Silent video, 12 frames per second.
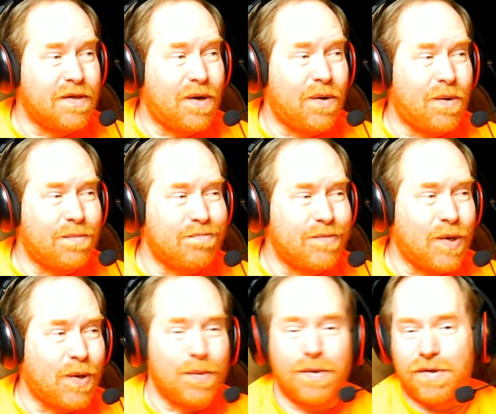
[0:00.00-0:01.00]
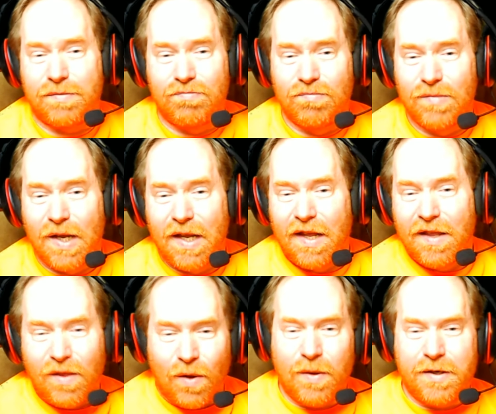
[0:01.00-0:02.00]
The only
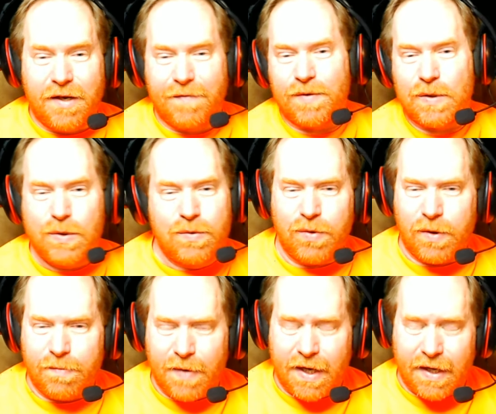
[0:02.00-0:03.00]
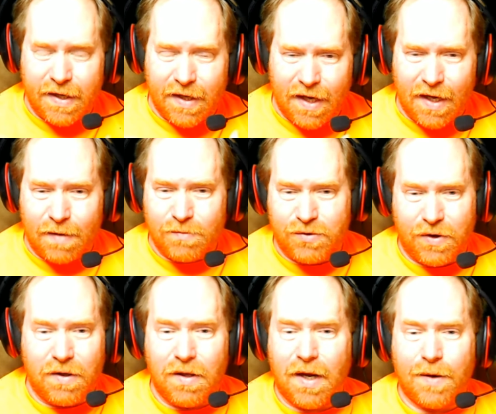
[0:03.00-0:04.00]
difference between my
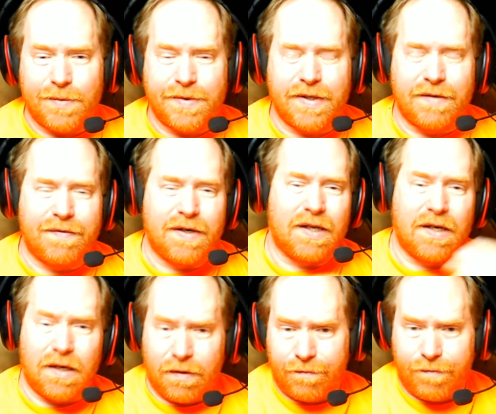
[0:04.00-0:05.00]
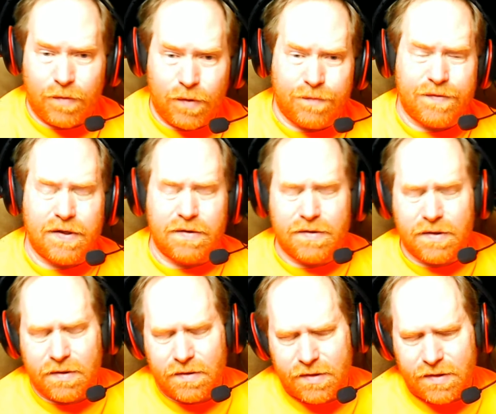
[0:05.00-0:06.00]
trailer I was living in, and you've seen
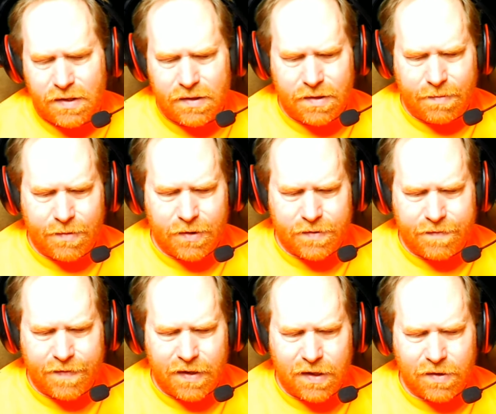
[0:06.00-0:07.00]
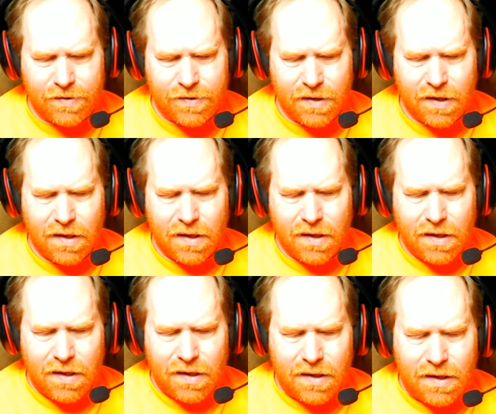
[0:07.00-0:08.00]
some of those videos,
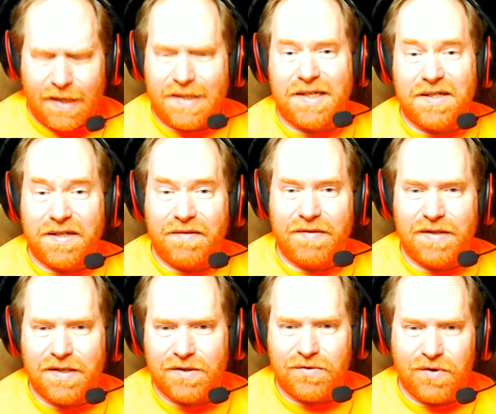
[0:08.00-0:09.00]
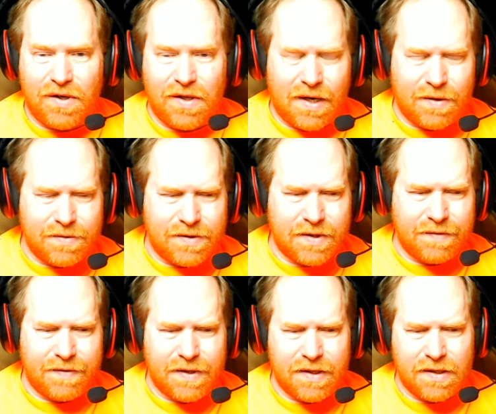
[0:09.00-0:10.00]
the 1976 trailer I was
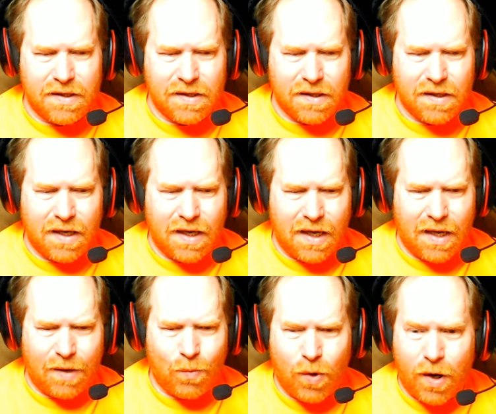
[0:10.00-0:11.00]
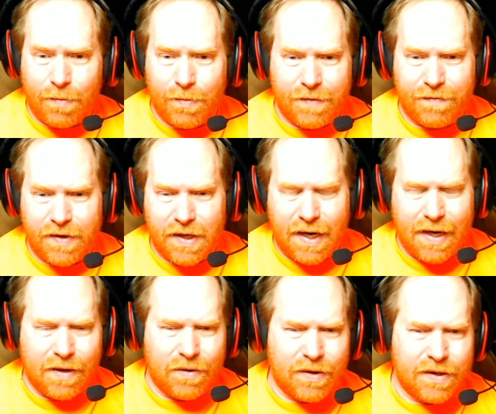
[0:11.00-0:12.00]
living in, and where I'm living
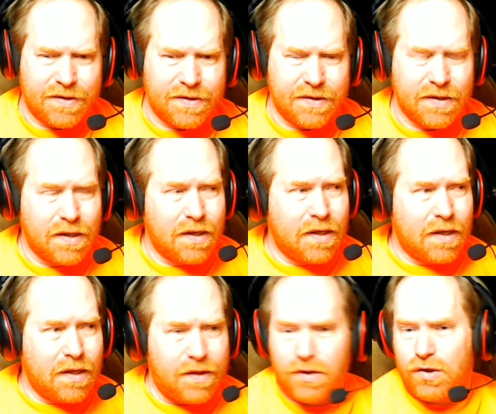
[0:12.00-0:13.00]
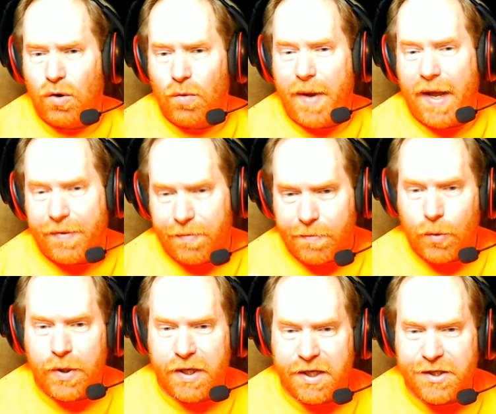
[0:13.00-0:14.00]
now, is there's no bathroom or
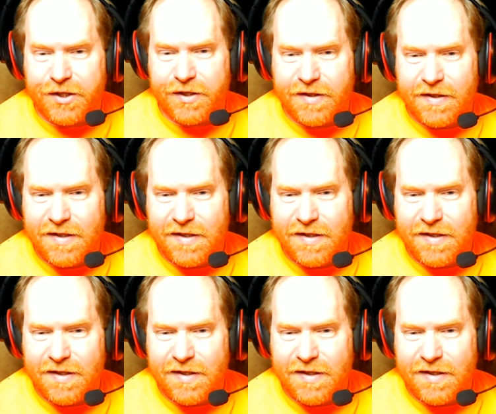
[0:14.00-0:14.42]
kitchen.